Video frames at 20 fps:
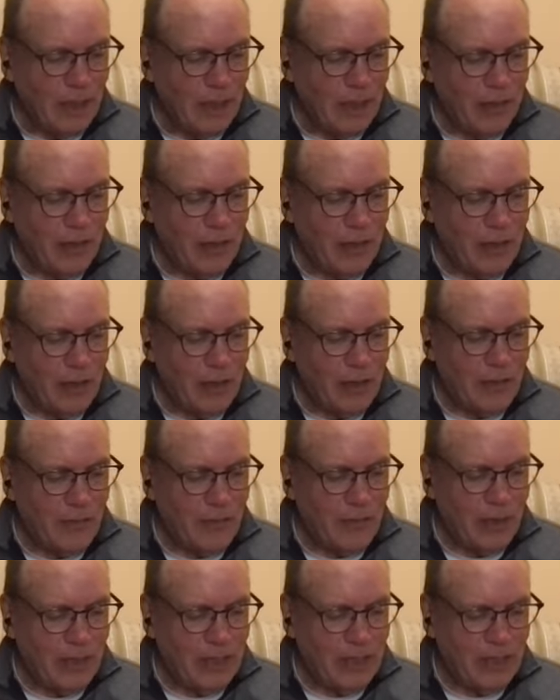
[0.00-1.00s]
The art of
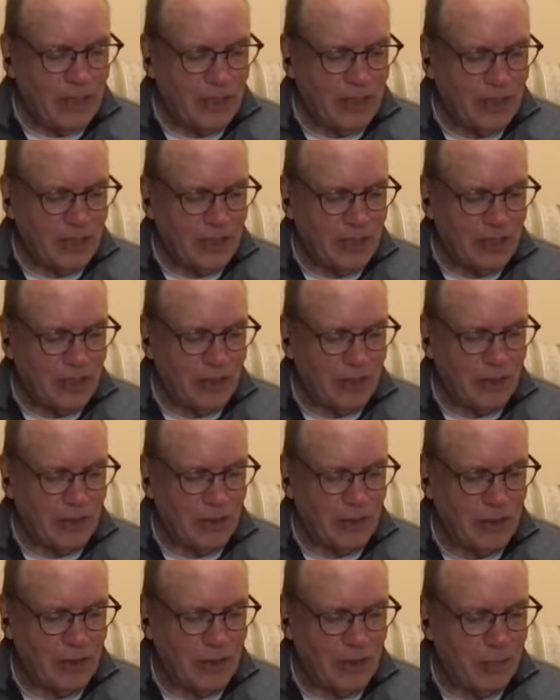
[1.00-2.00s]
meditation is
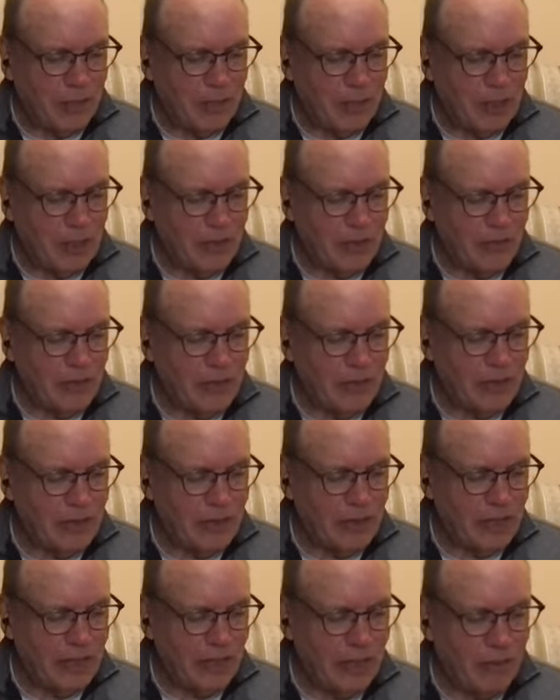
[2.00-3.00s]
learning to make the
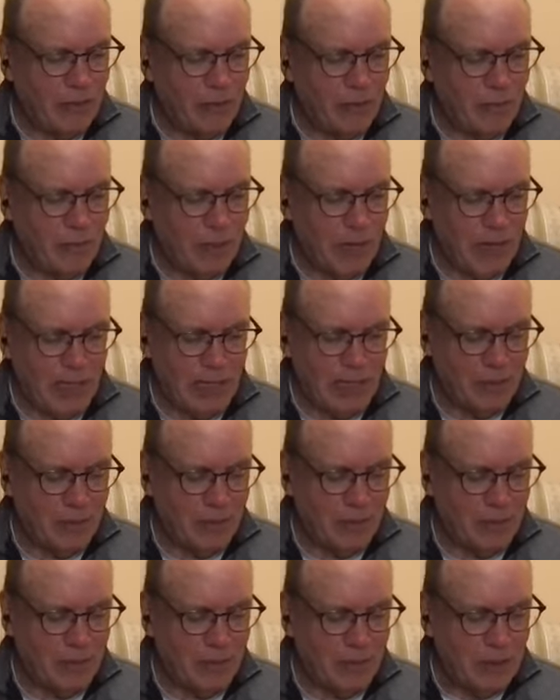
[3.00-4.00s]
fullest effort
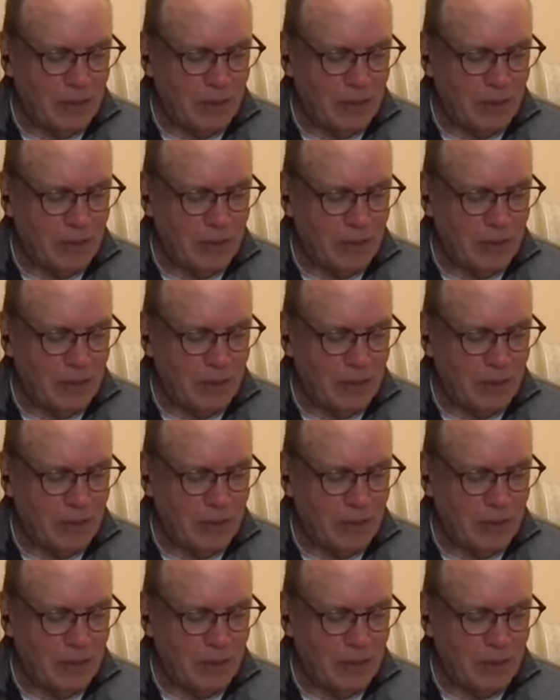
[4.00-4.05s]
possible